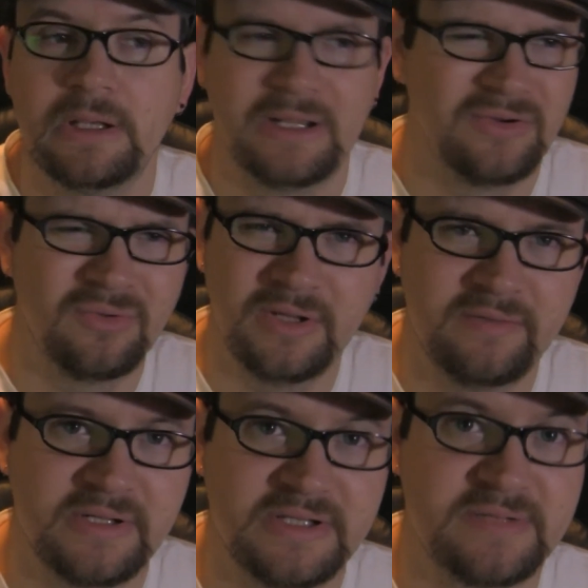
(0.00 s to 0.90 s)
And don't
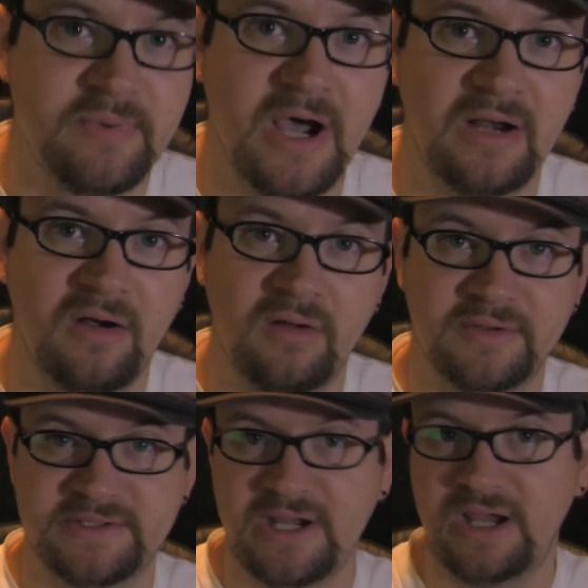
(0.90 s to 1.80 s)
leave it in spot all
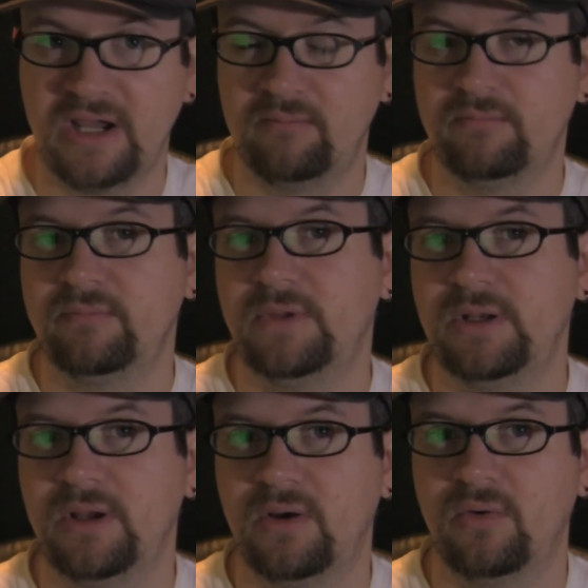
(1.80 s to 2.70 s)
the time. You
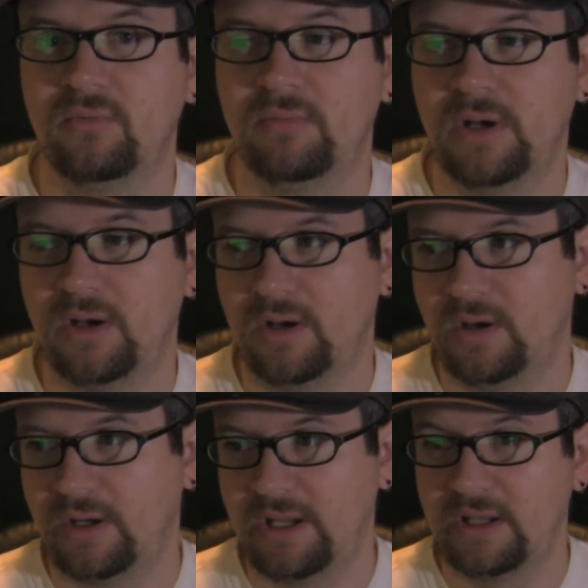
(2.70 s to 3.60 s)
know,
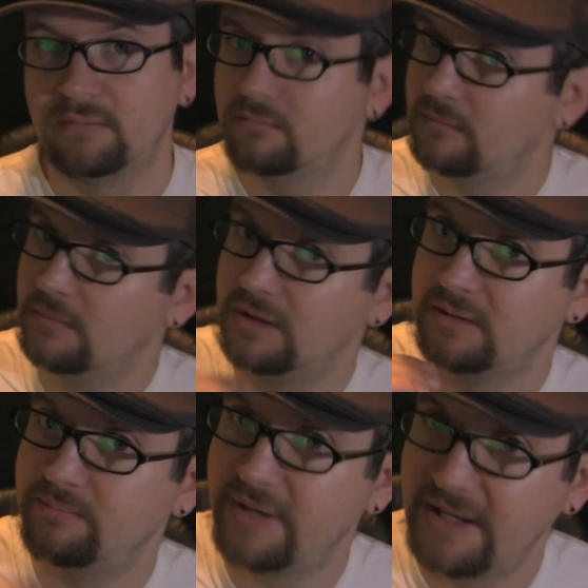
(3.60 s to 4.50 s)
again, it
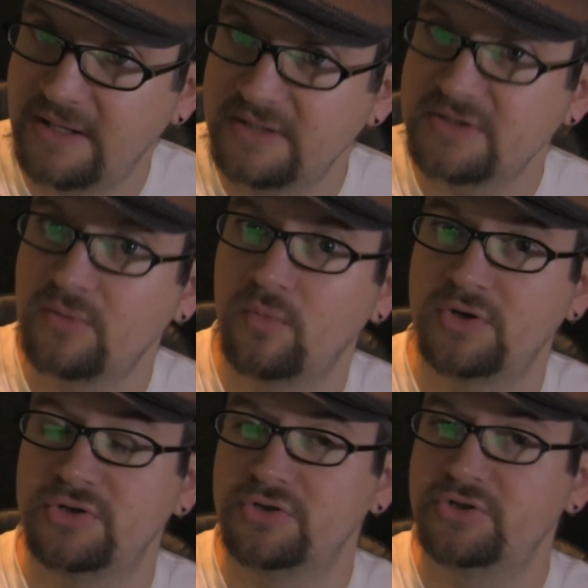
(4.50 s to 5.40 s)
depends on
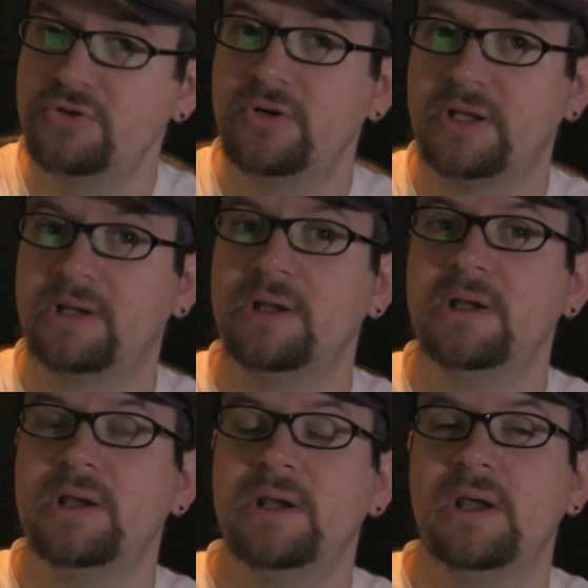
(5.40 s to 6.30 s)
what you're shooting,
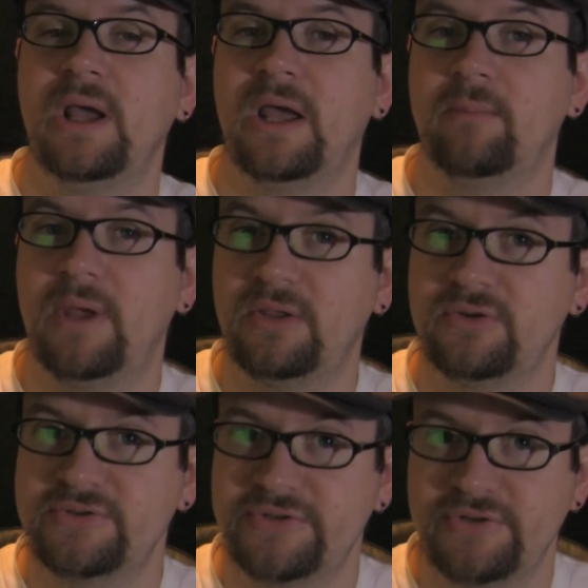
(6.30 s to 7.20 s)
and make
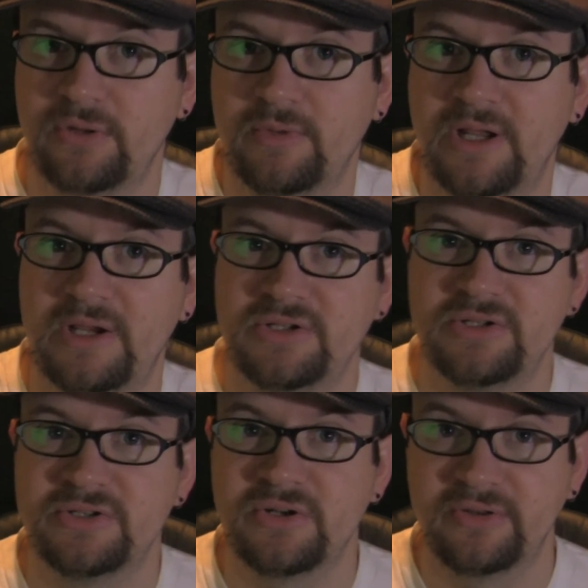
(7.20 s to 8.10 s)
those
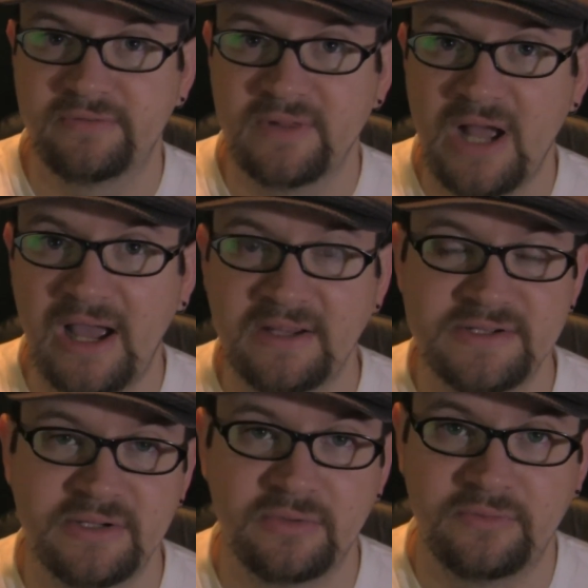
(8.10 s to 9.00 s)
determinations on the fly.
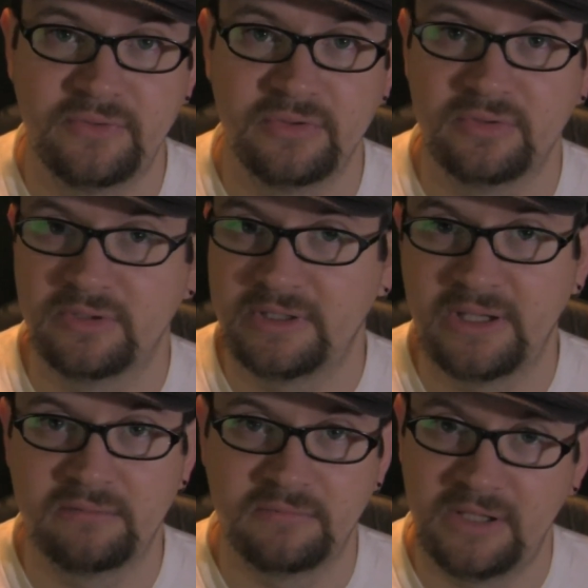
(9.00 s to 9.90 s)
So if you're,
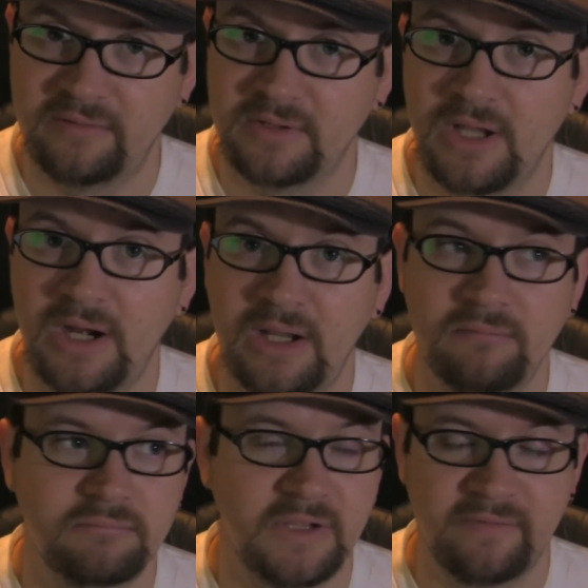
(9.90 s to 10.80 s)
again, even
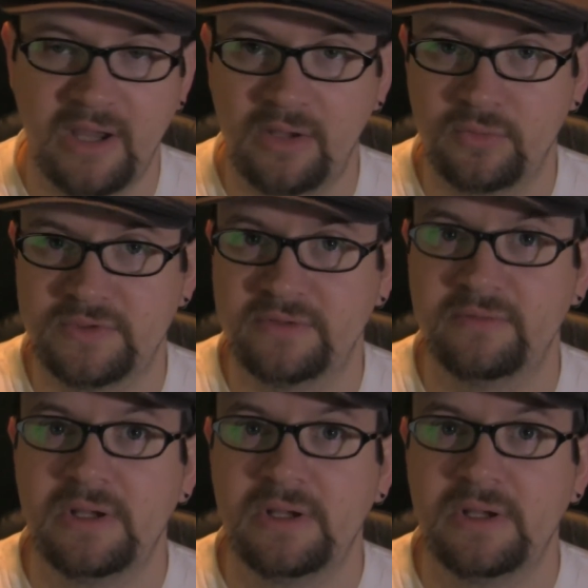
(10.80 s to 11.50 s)
lighting, evaluative.